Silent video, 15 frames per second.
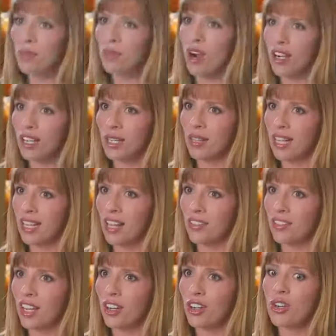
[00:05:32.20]
marketing plan
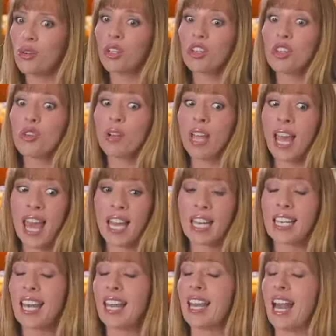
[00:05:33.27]
out there who you can
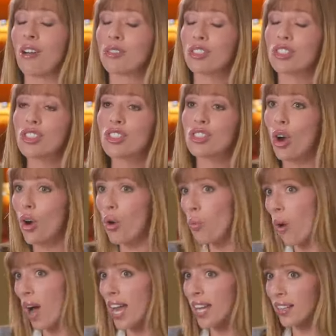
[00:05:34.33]
get it out so
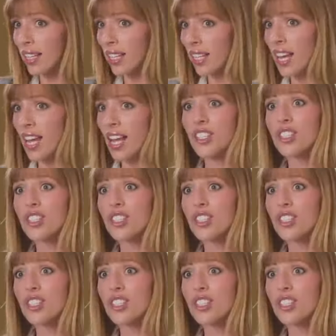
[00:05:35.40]
widely and